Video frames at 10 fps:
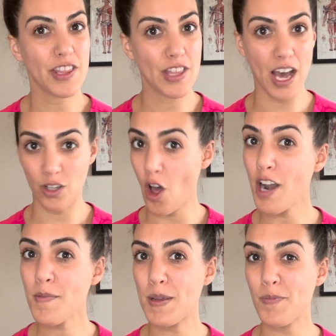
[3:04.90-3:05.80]
A lot
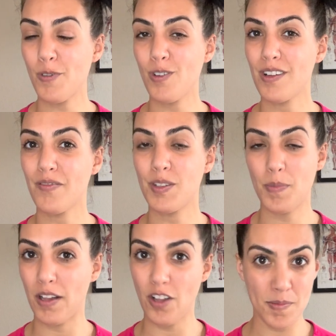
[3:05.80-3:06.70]
of
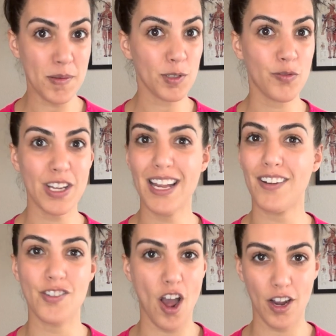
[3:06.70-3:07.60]
people's feet are
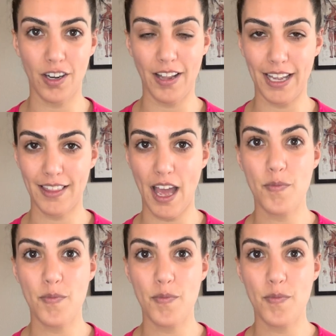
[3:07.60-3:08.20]
not going to like that.